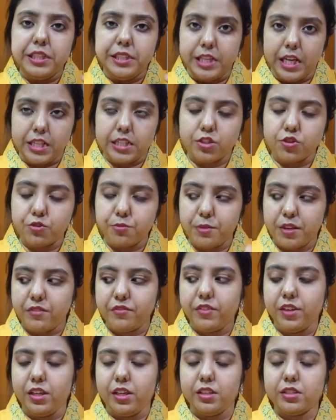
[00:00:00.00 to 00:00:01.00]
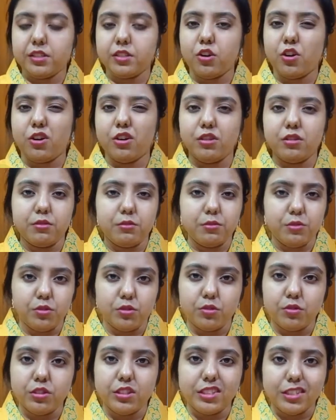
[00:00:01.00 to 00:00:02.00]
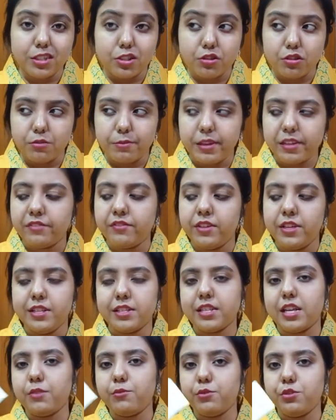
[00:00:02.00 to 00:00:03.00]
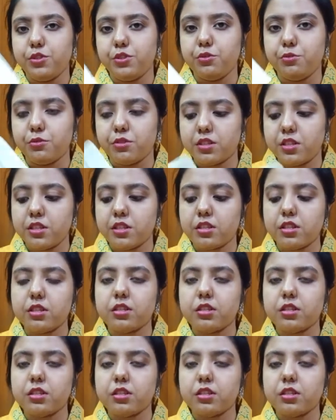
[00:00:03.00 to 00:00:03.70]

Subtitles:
dust on my face or, you know, dirt on my face, I would use this.